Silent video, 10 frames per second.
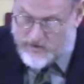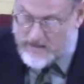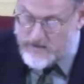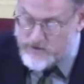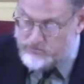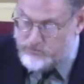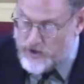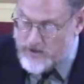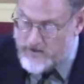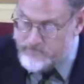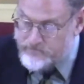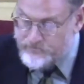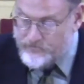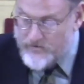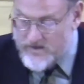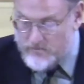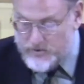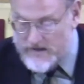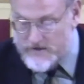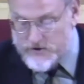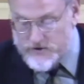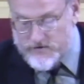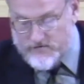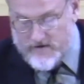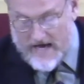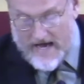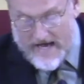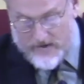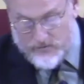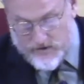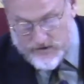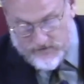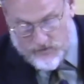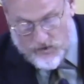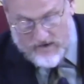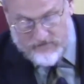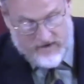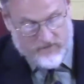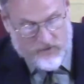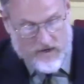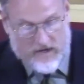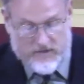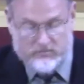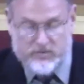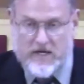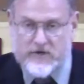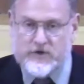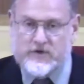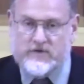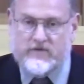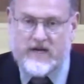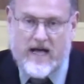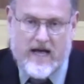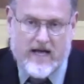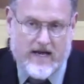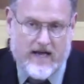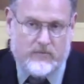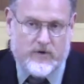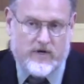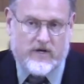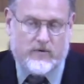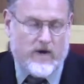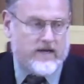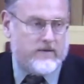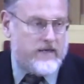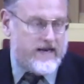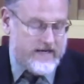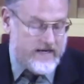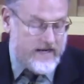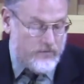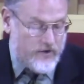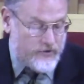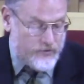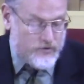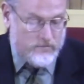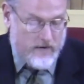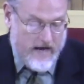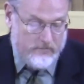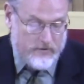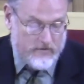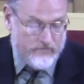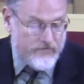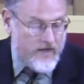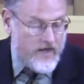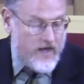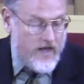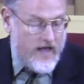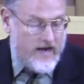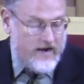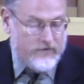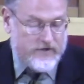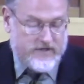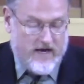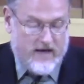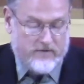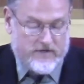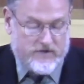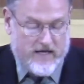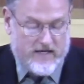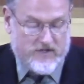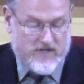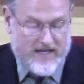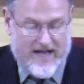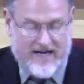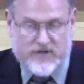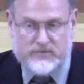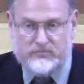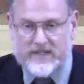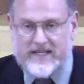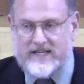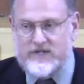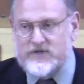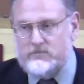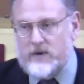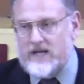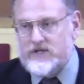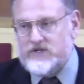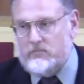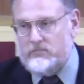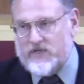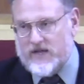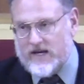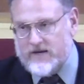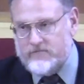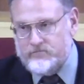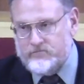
in his book, The Pleasures of God, which, if you have never read The Pleasures of God, I would recommend it. He went through the Bible, and every time it says that God is pleased by something,